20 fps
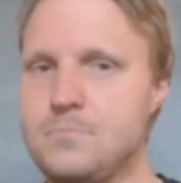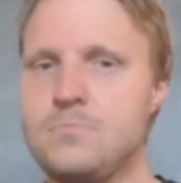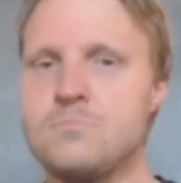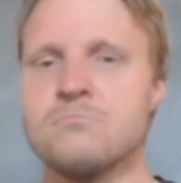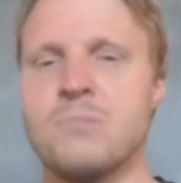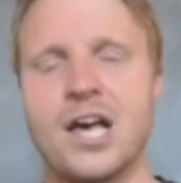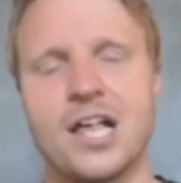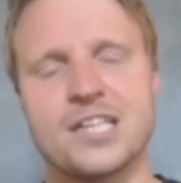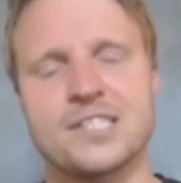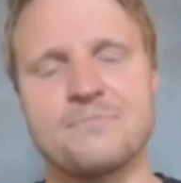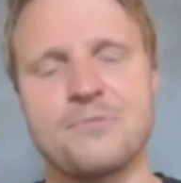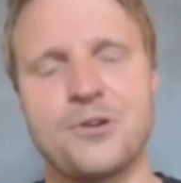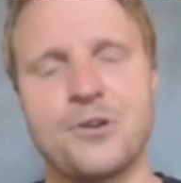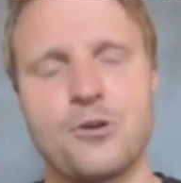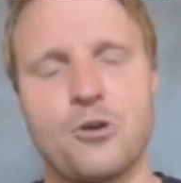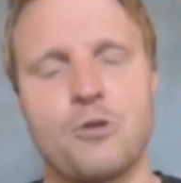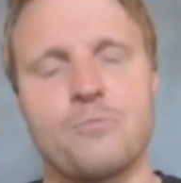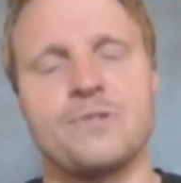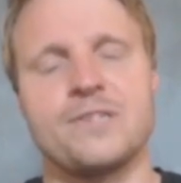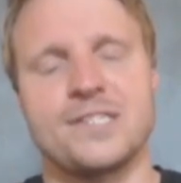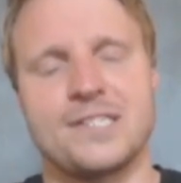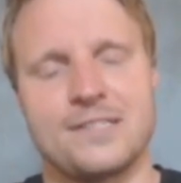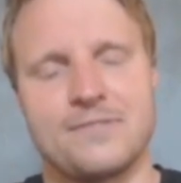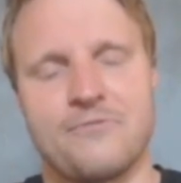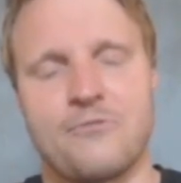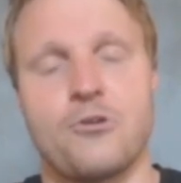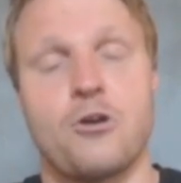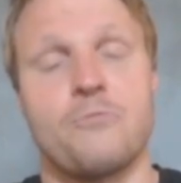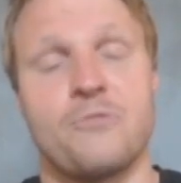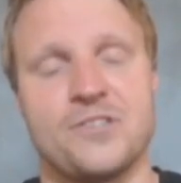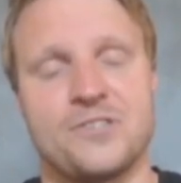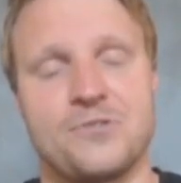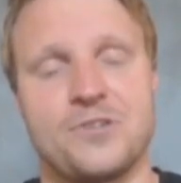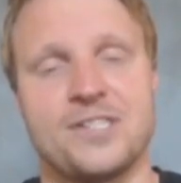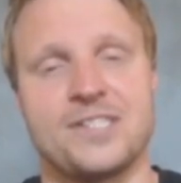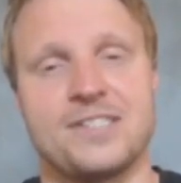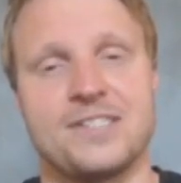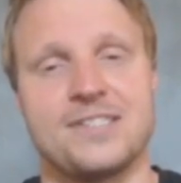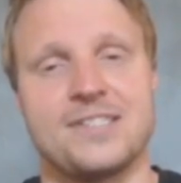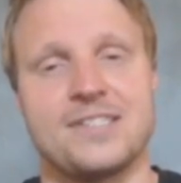Alex Moreno, for obvious
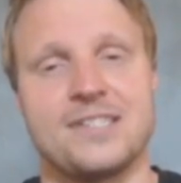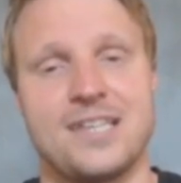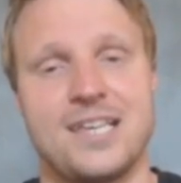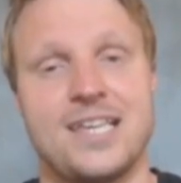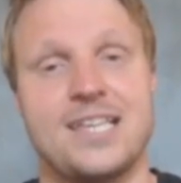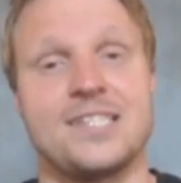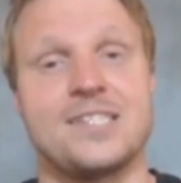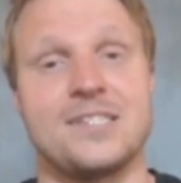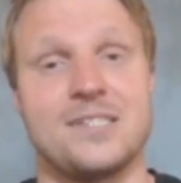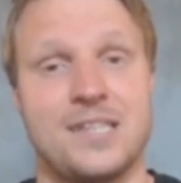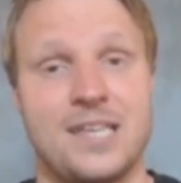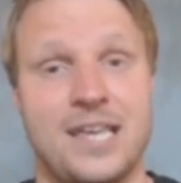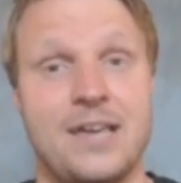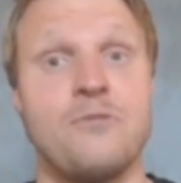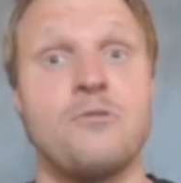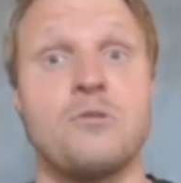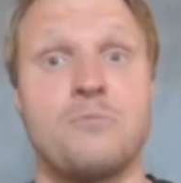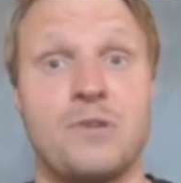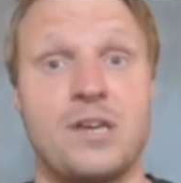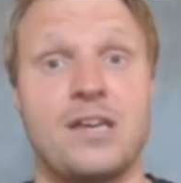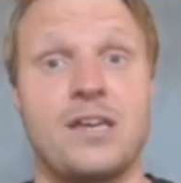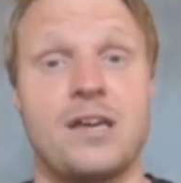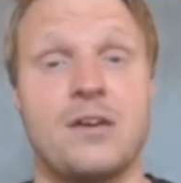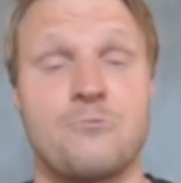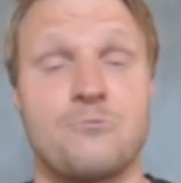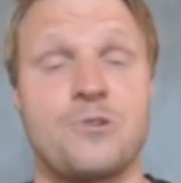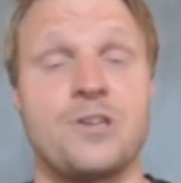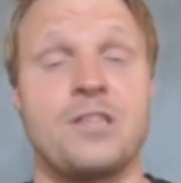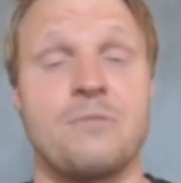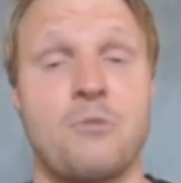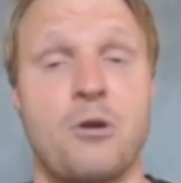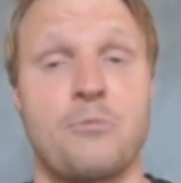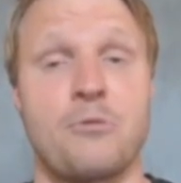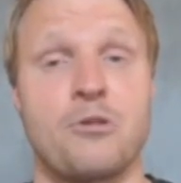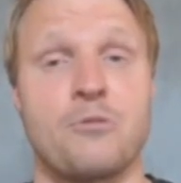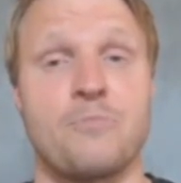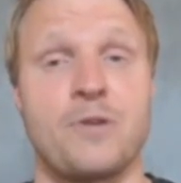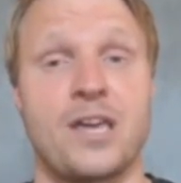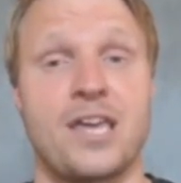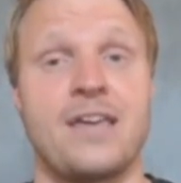reasons, he would be a really popular
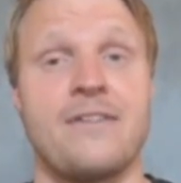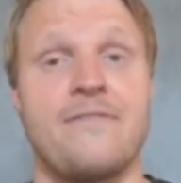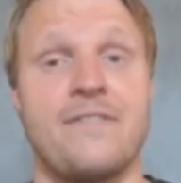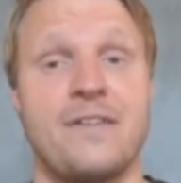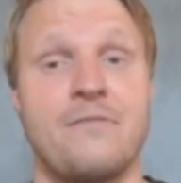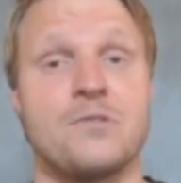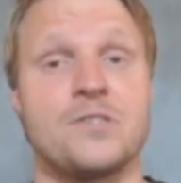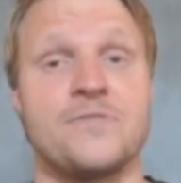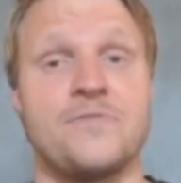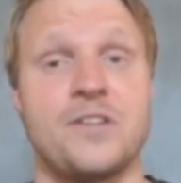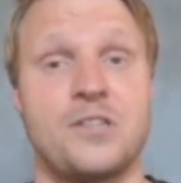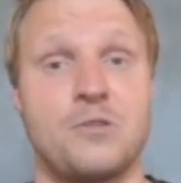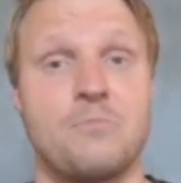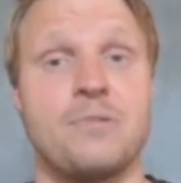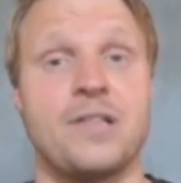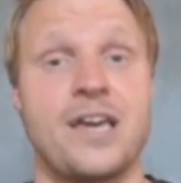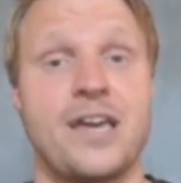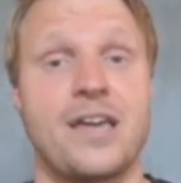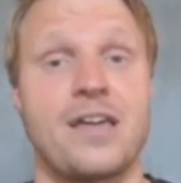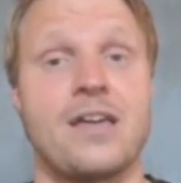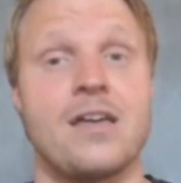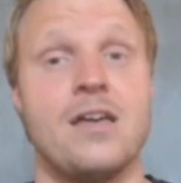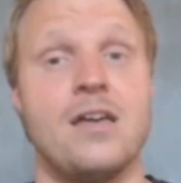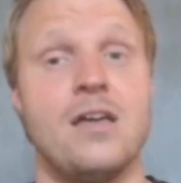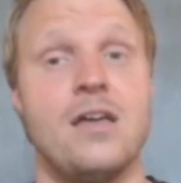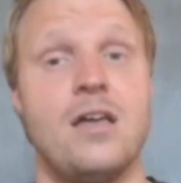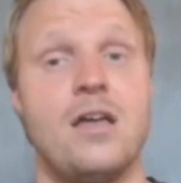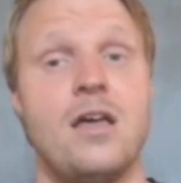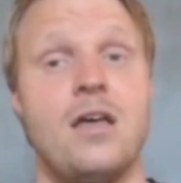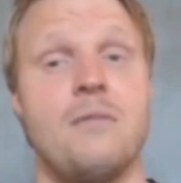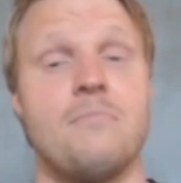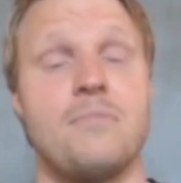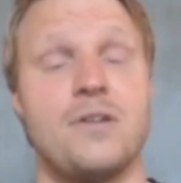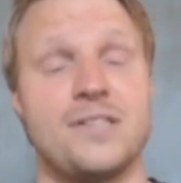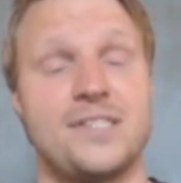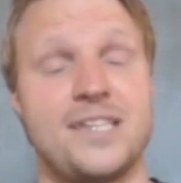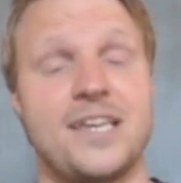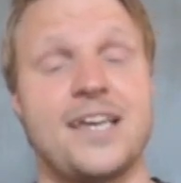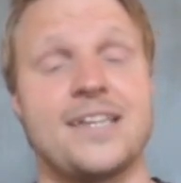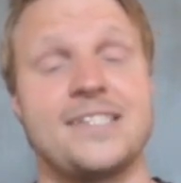pick if he was fit to play. But
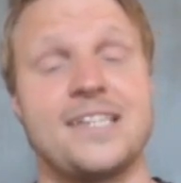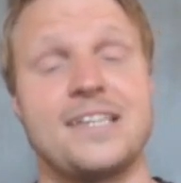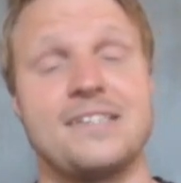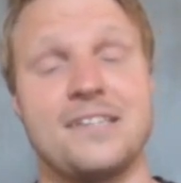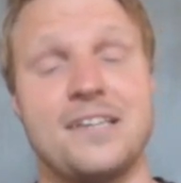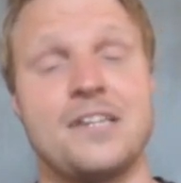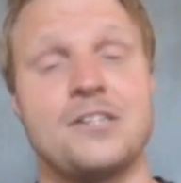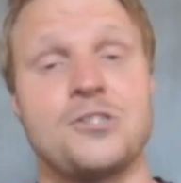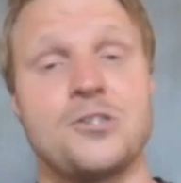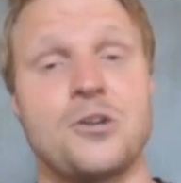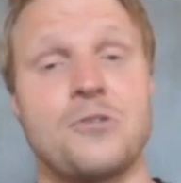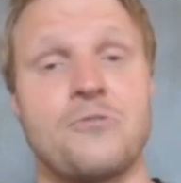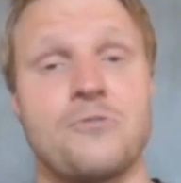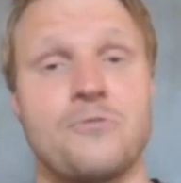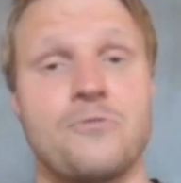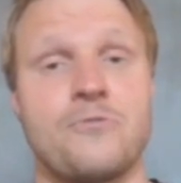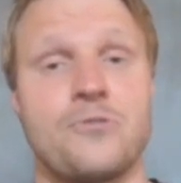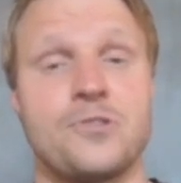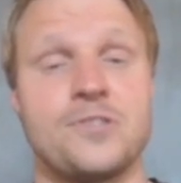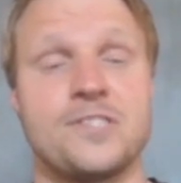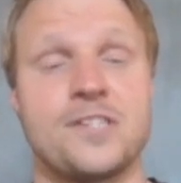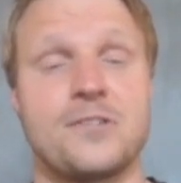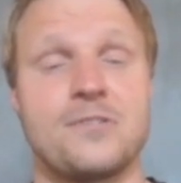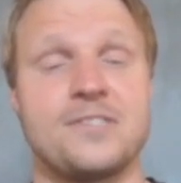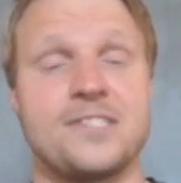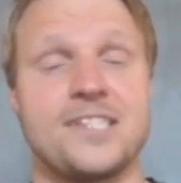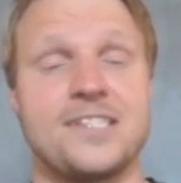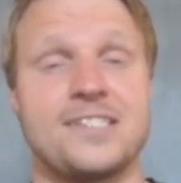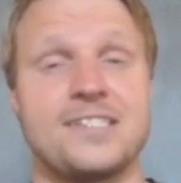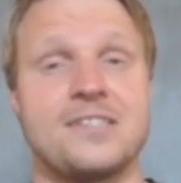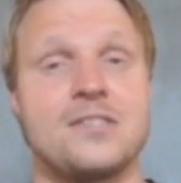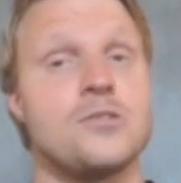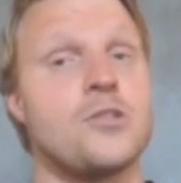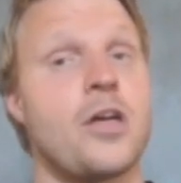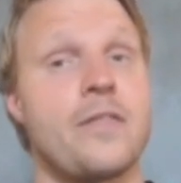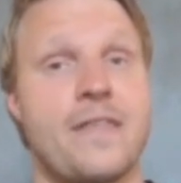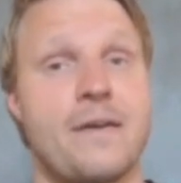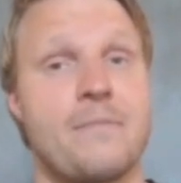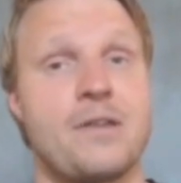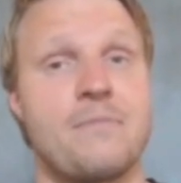seeing as he is injured for the start of the season,
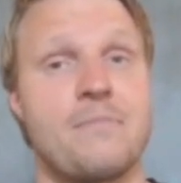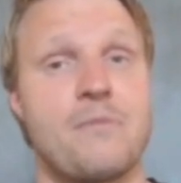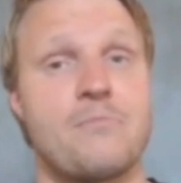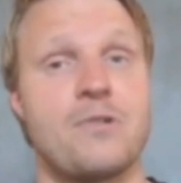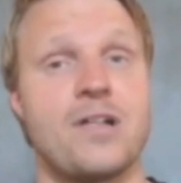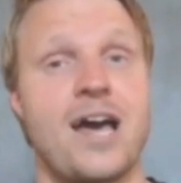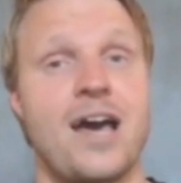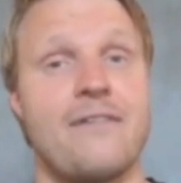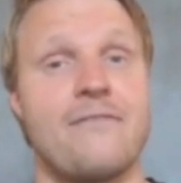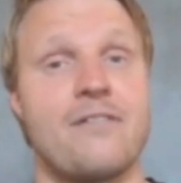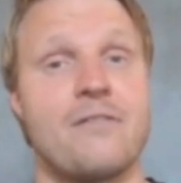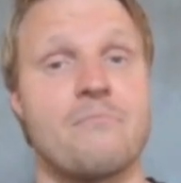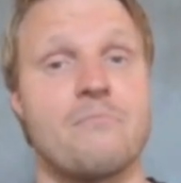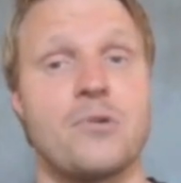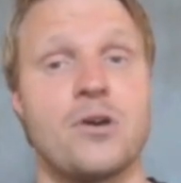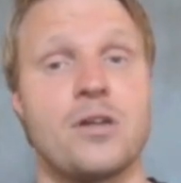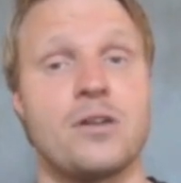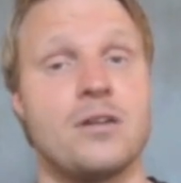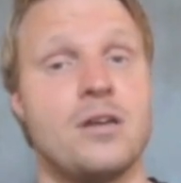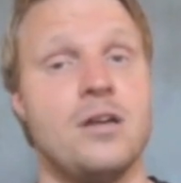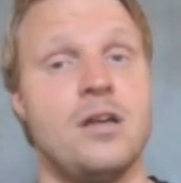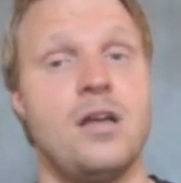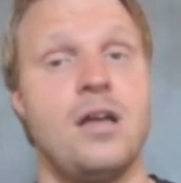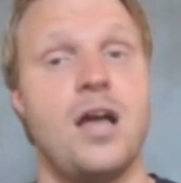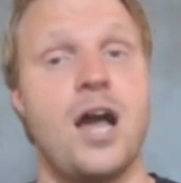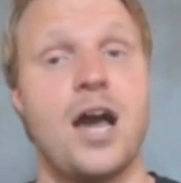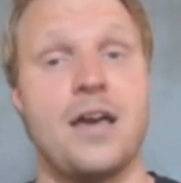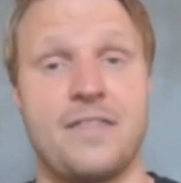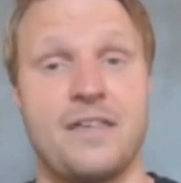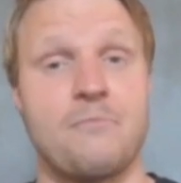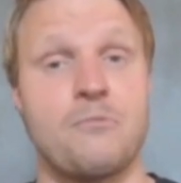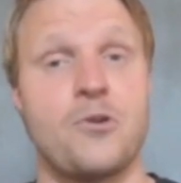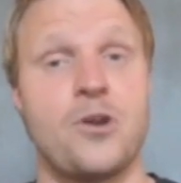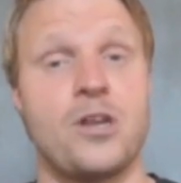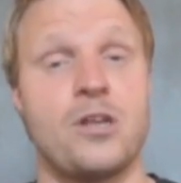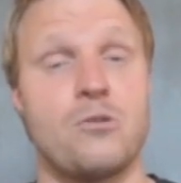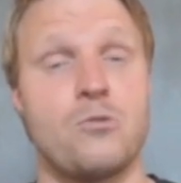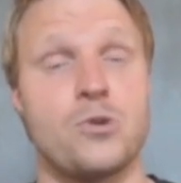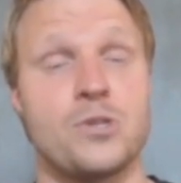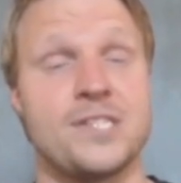not that many people have him. But I think
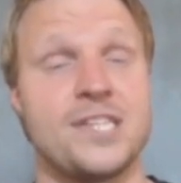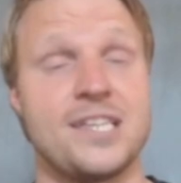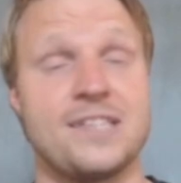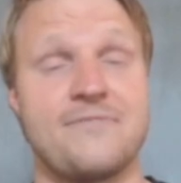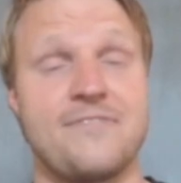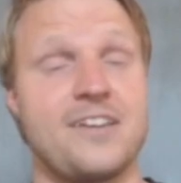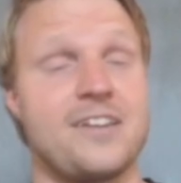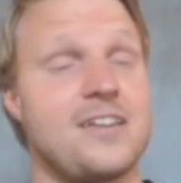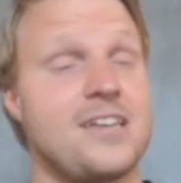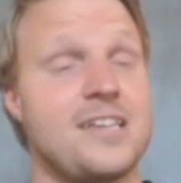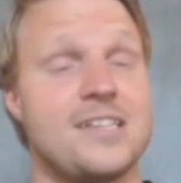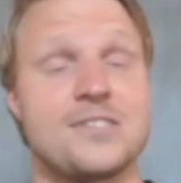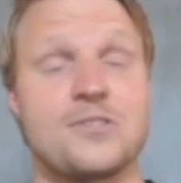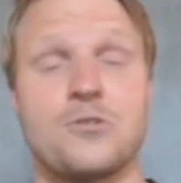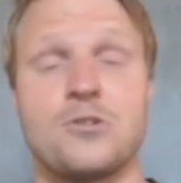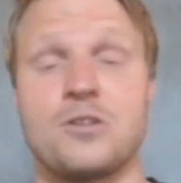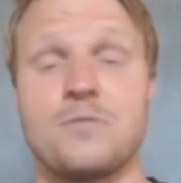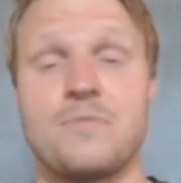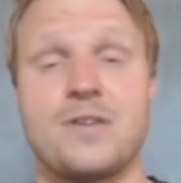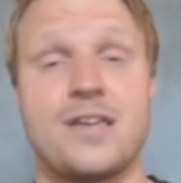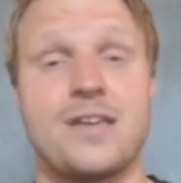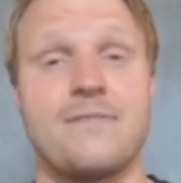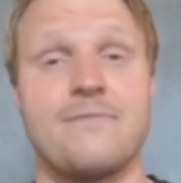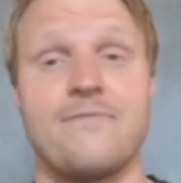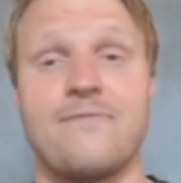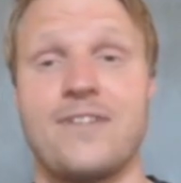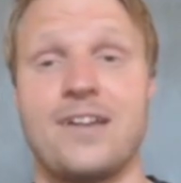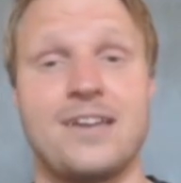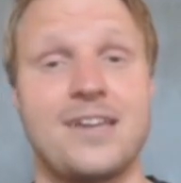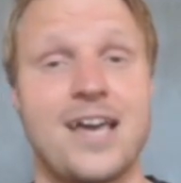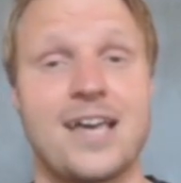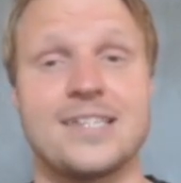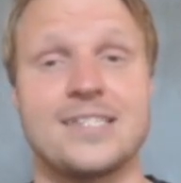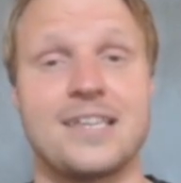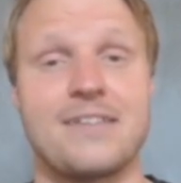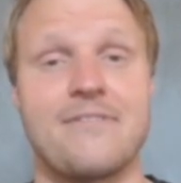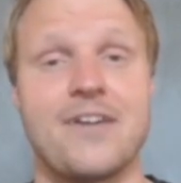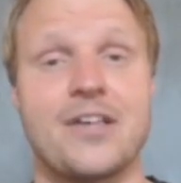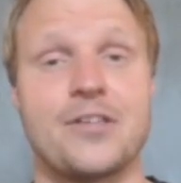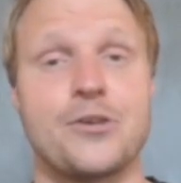Moreno, once he's fit, he's going to be fantastic
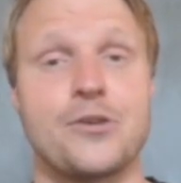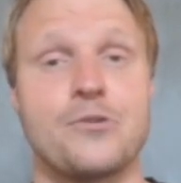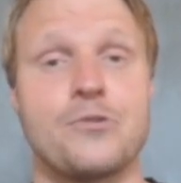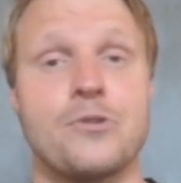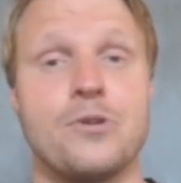value.